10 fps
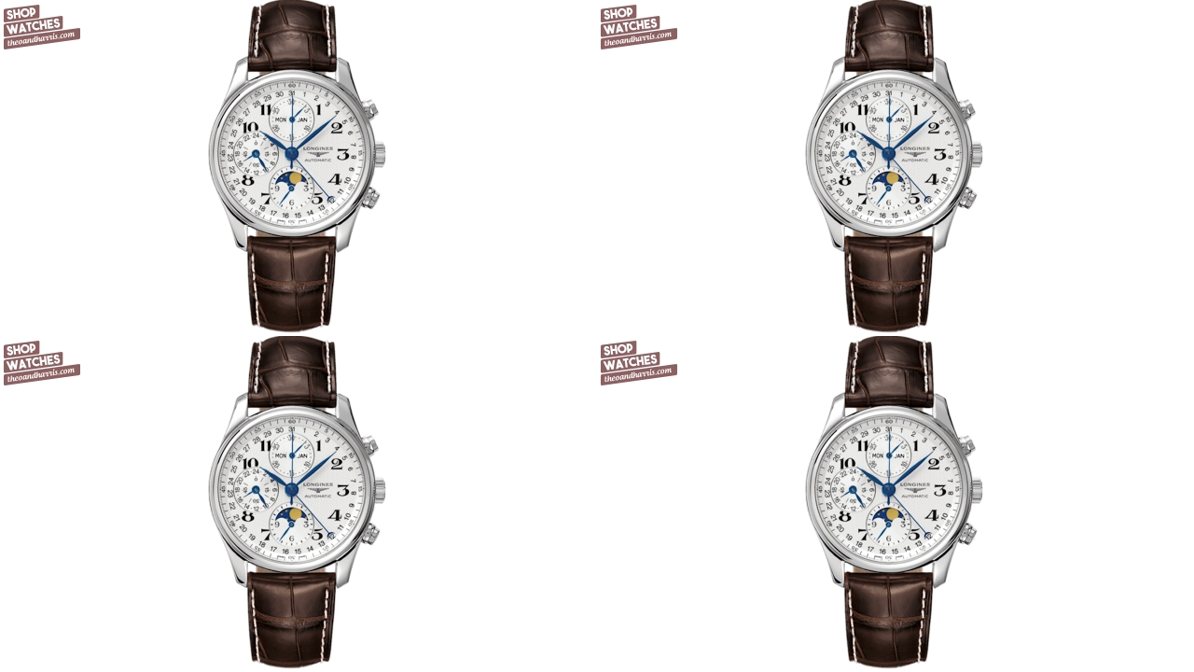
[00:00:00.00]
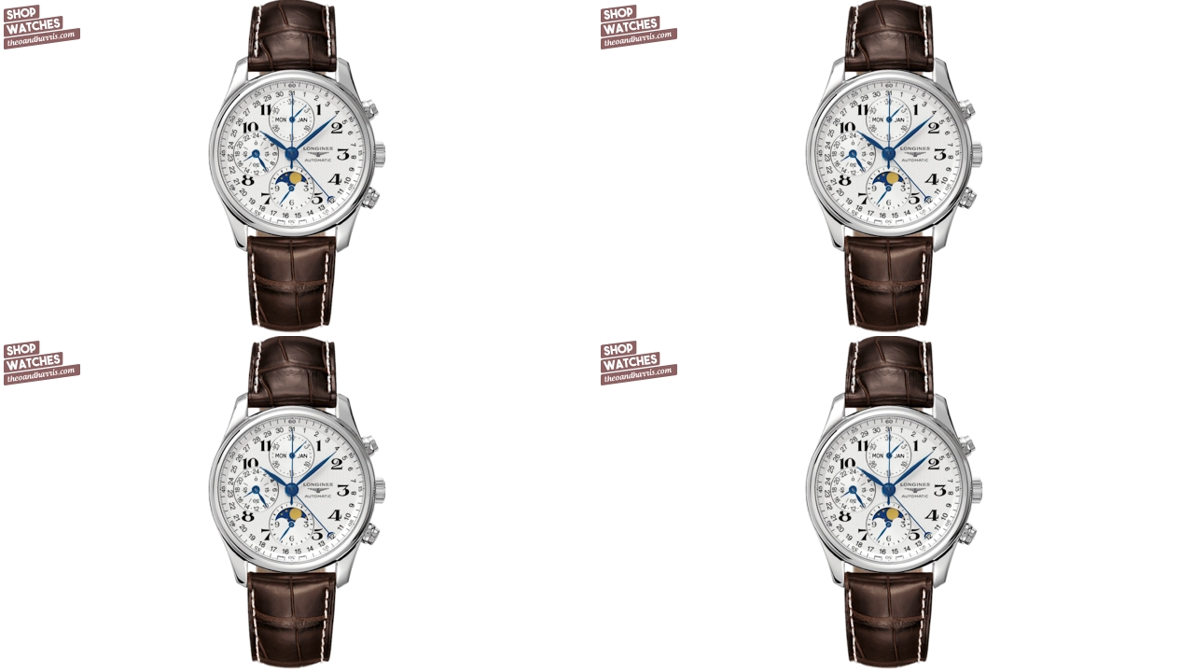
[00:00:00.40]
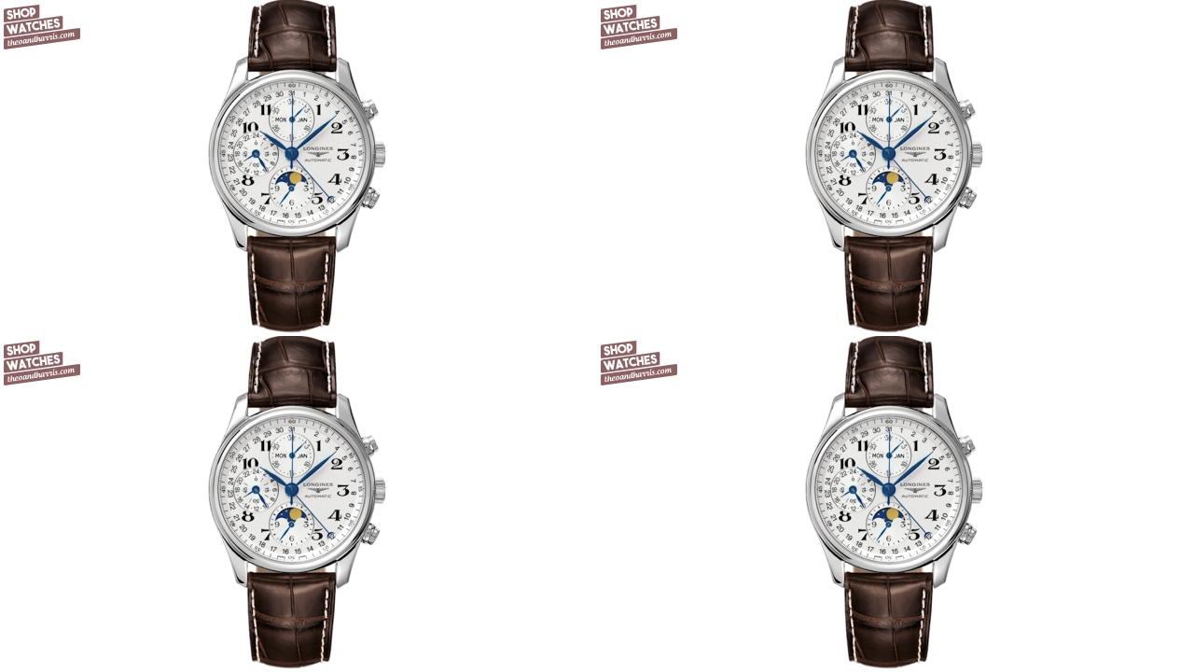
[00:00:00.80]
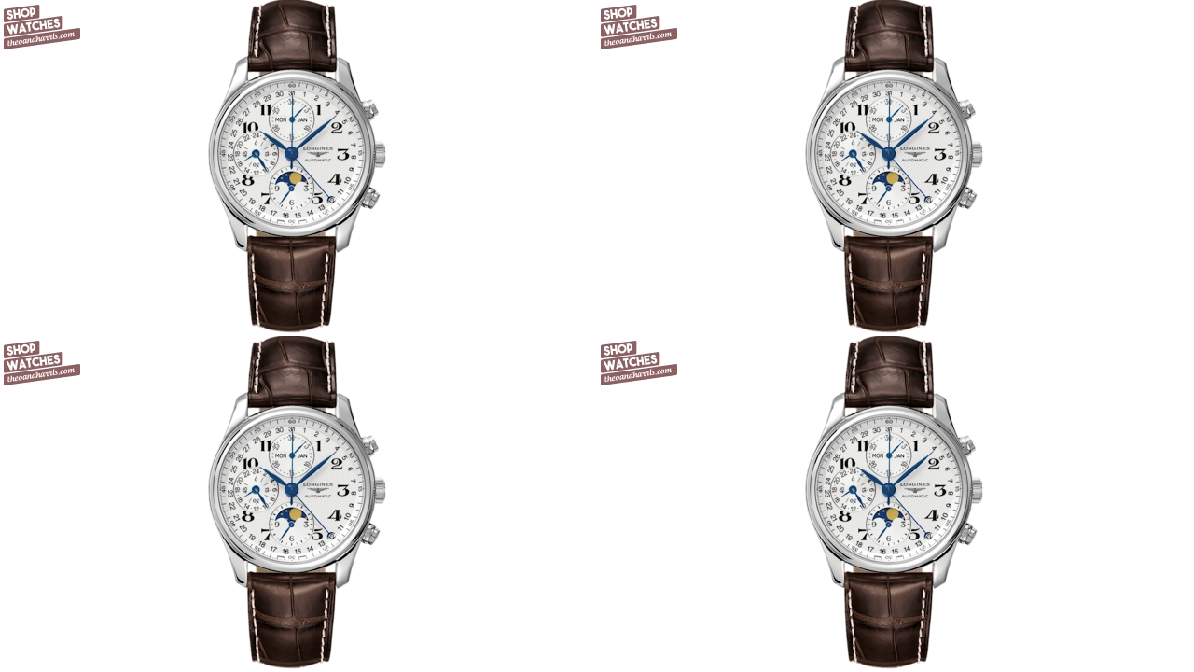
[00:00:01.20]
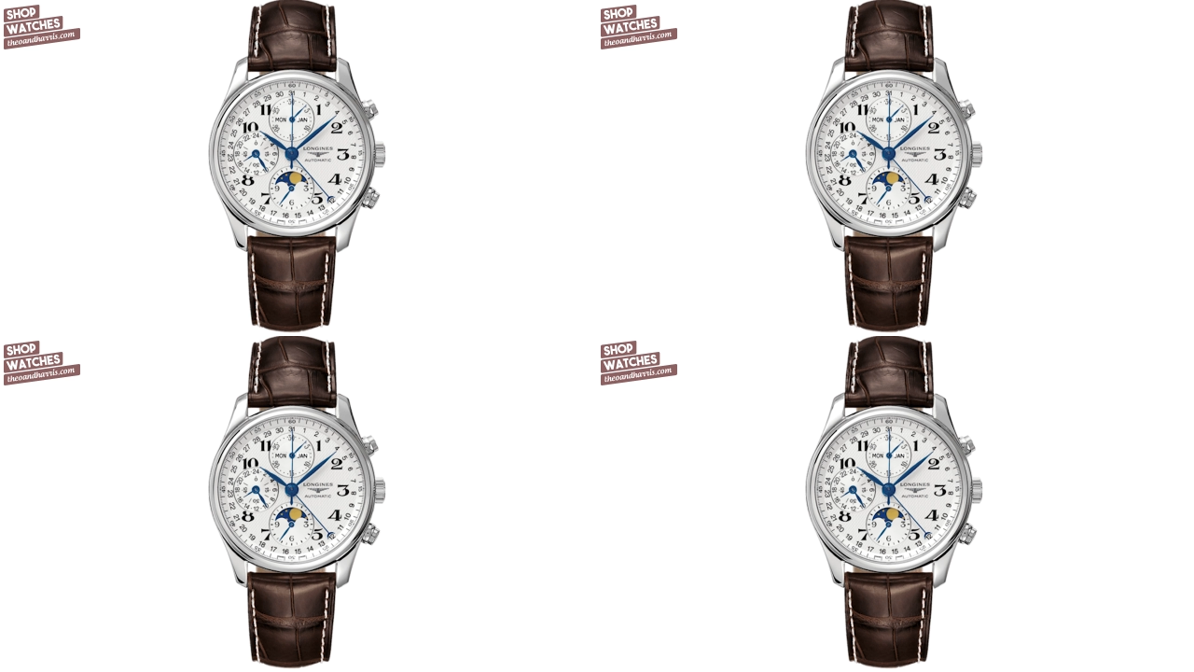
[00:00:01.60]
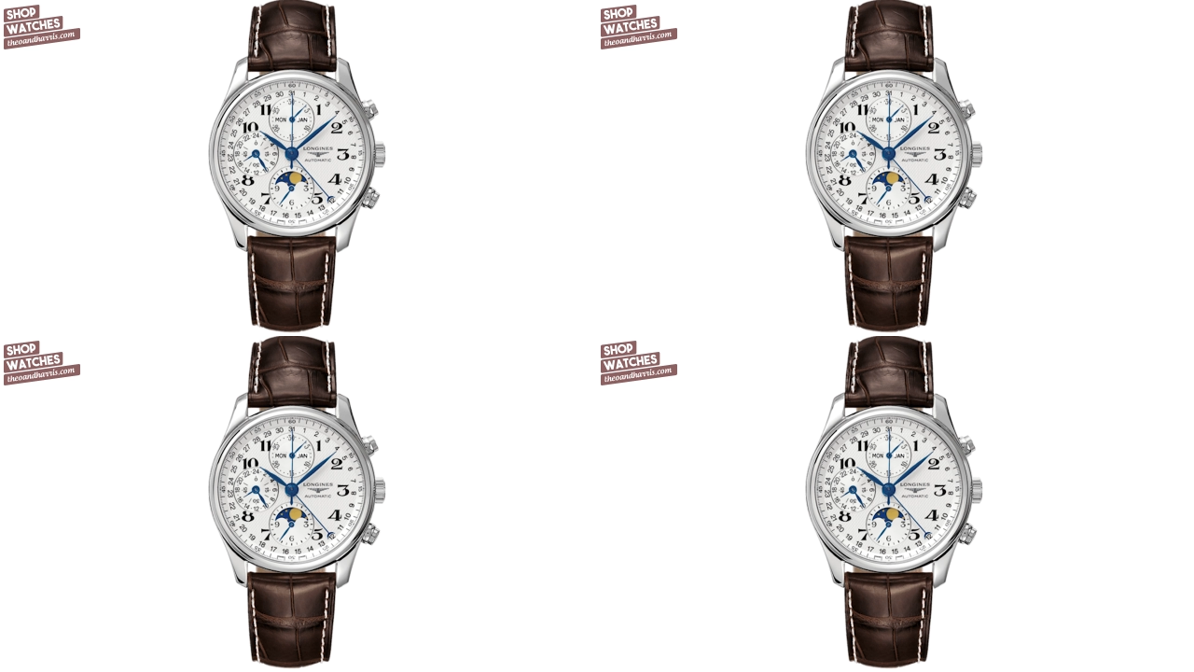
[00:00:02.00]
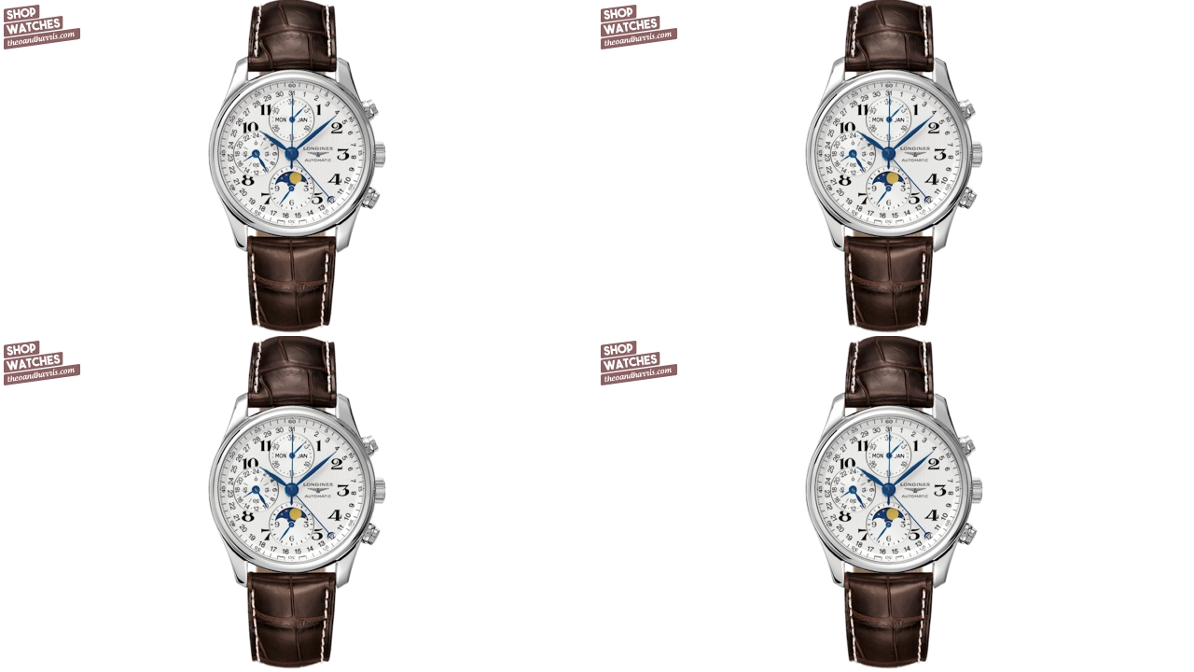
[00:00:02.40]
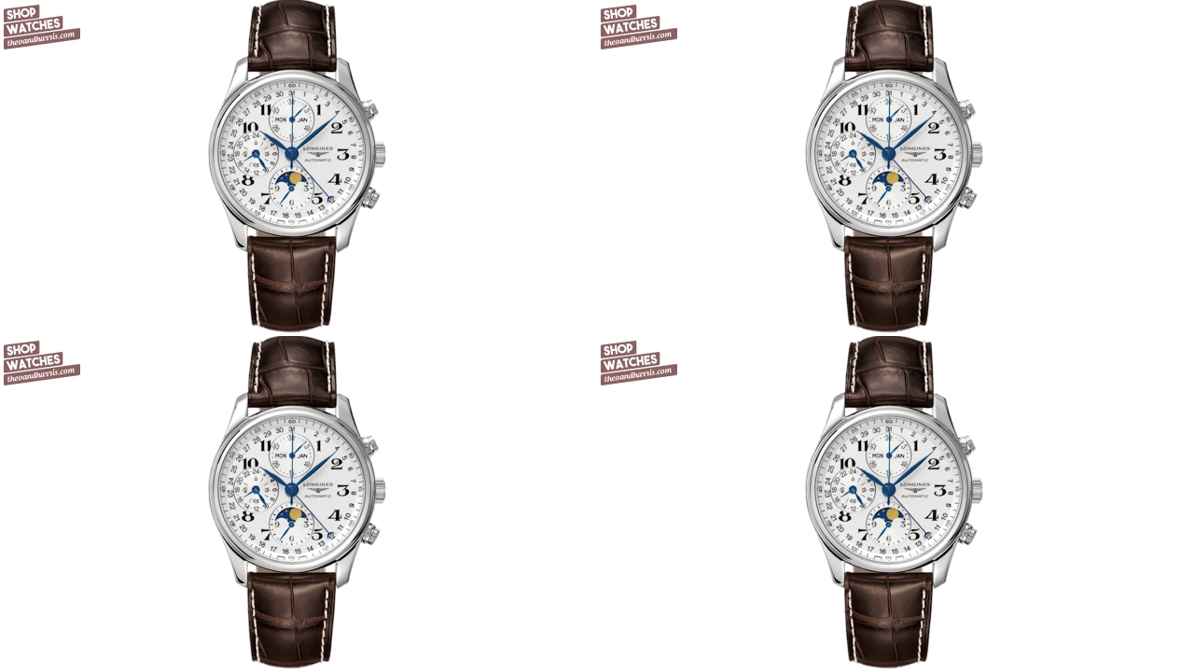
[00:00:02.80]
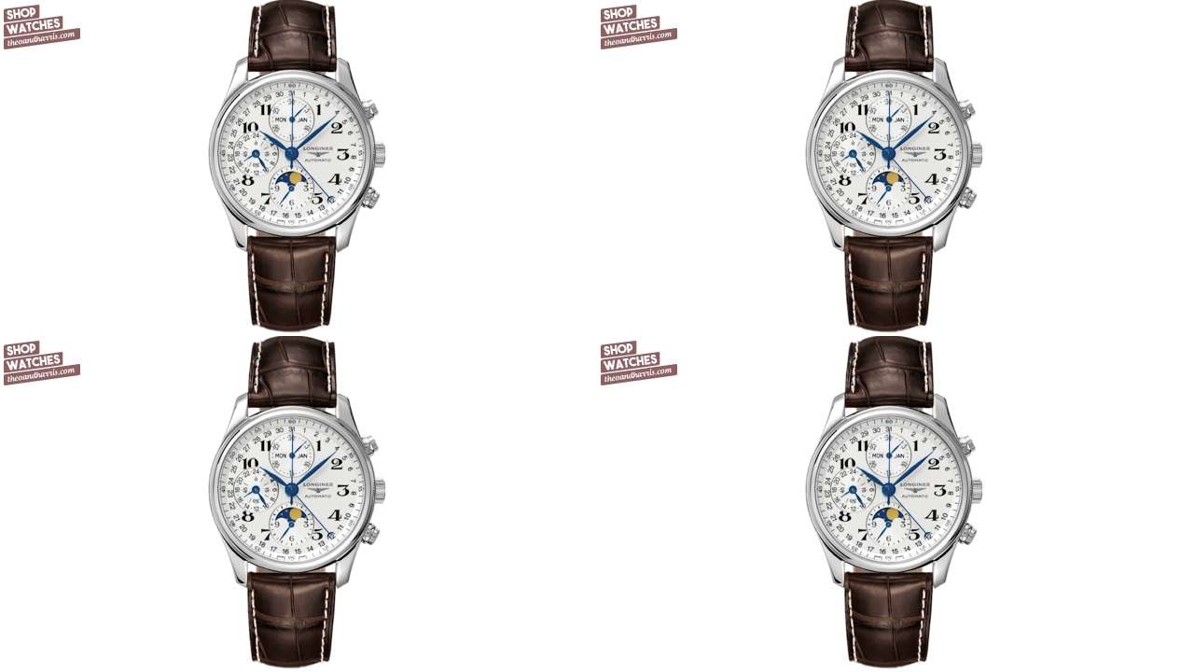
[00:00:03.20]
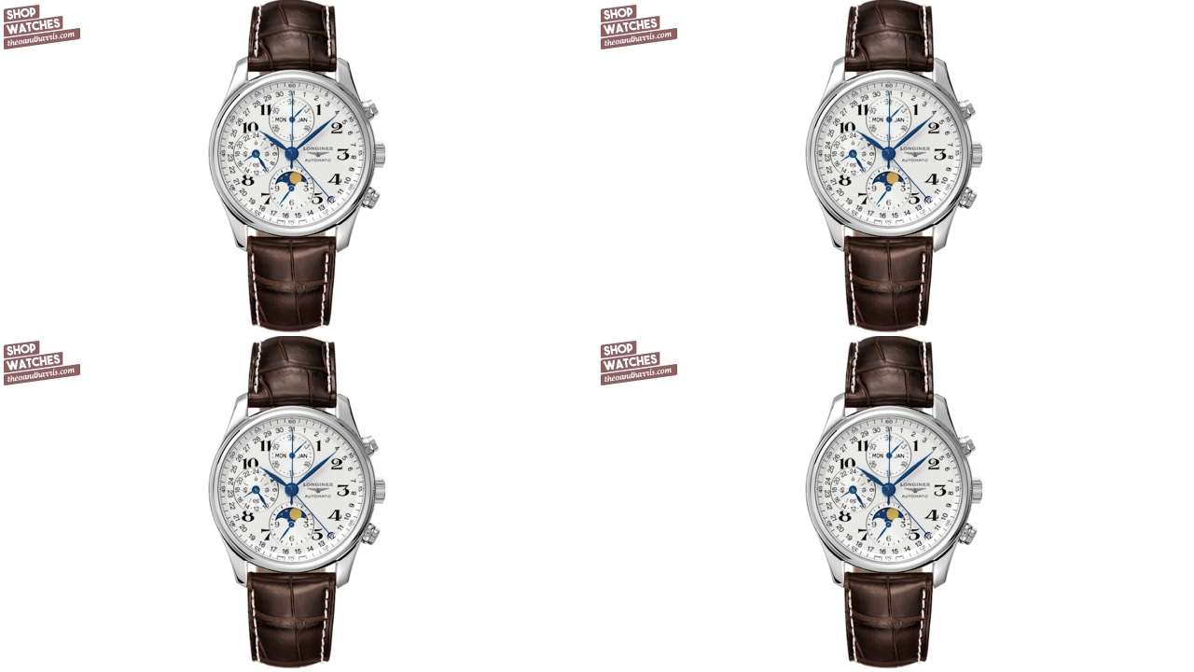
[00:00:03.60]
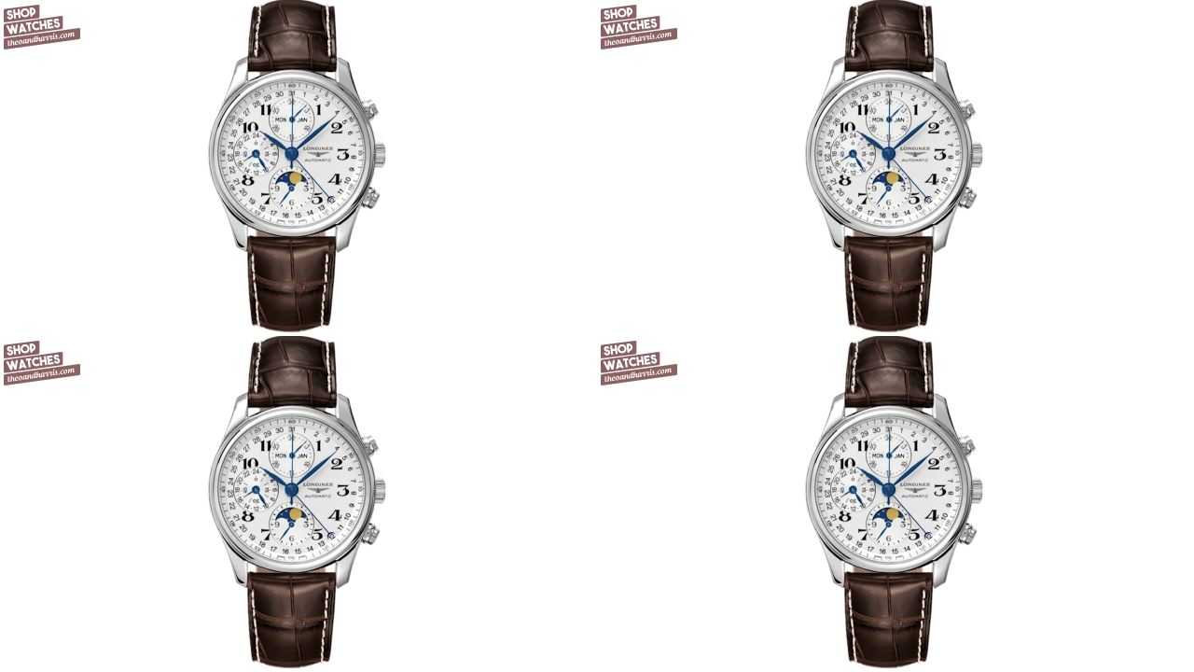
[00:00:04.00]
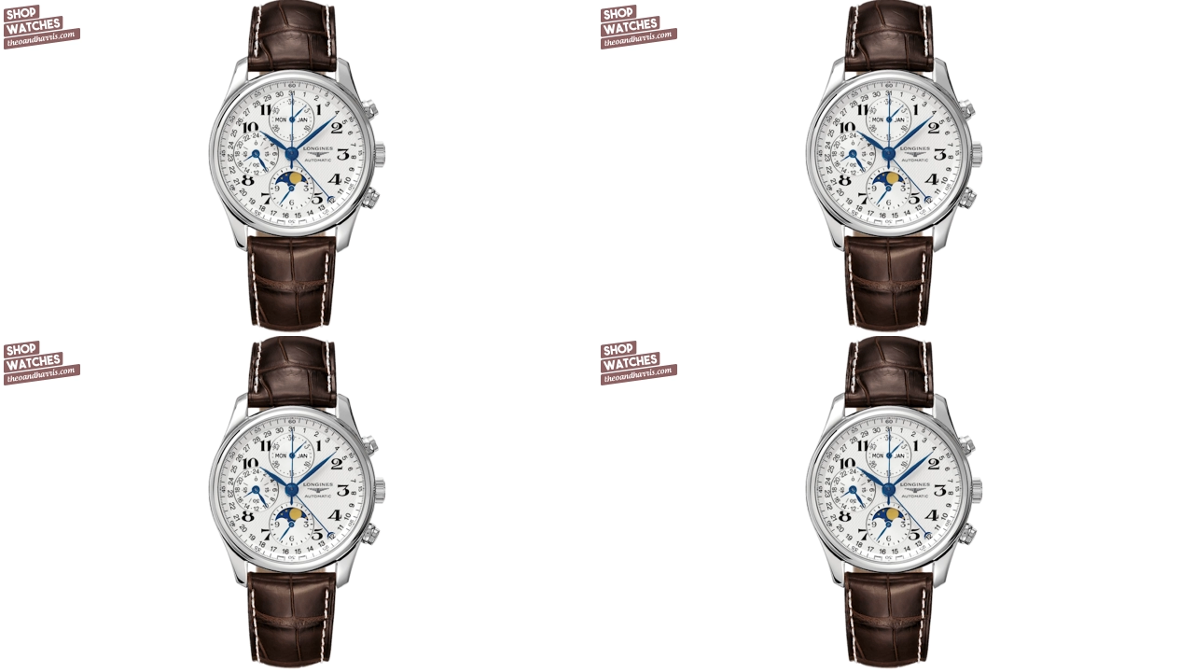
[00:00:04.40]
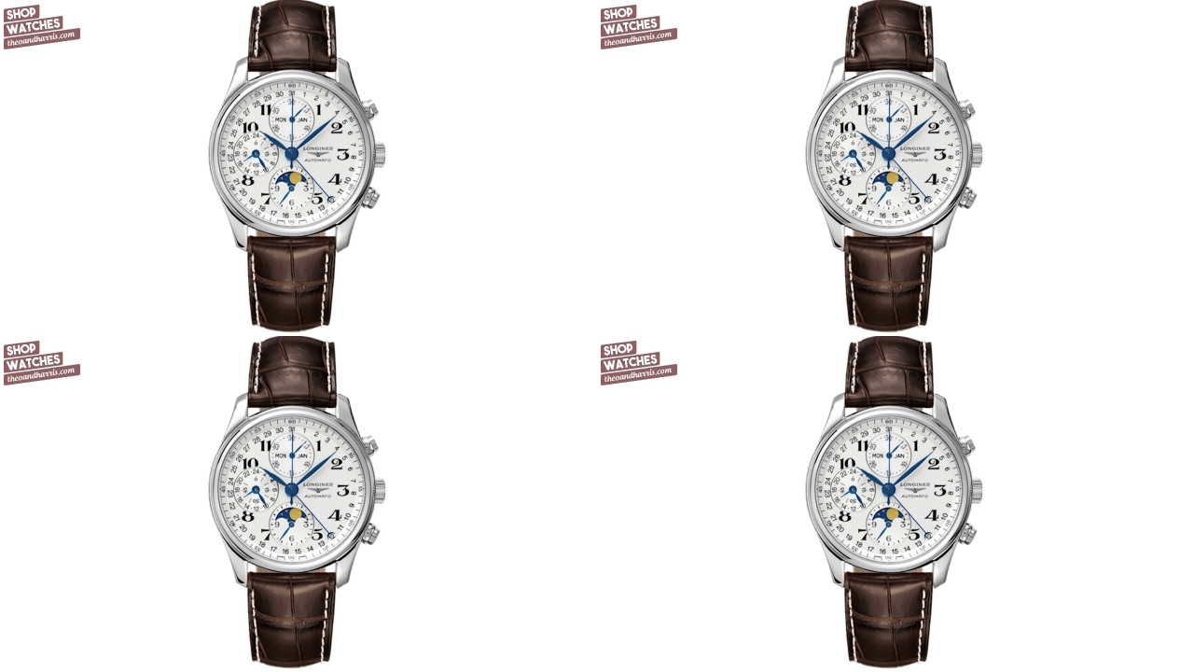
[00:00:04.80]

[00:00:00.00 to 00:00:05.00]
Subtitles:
(no speaker visible)